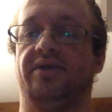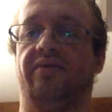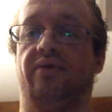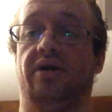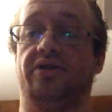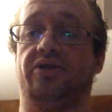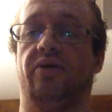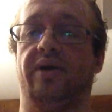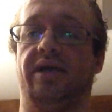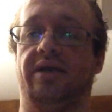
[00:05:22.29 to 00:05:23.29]
that Raj is
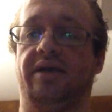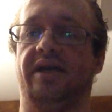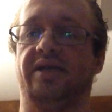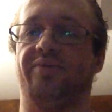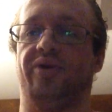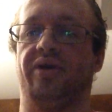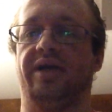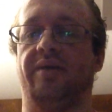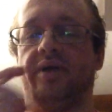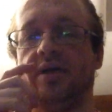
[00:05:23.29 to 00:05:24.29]
going in to kiss
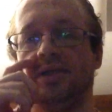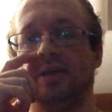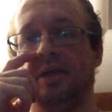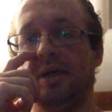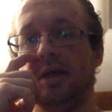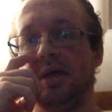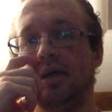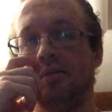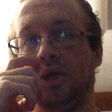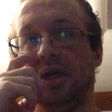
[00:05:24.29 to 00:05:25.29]
Bernadette, because
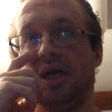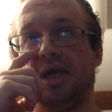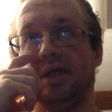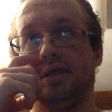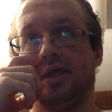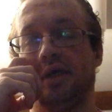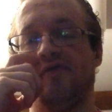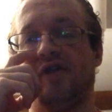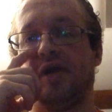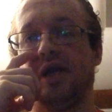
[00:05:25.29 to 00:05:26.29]
Bernadette is a
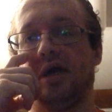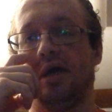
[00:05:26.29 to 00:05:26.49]
very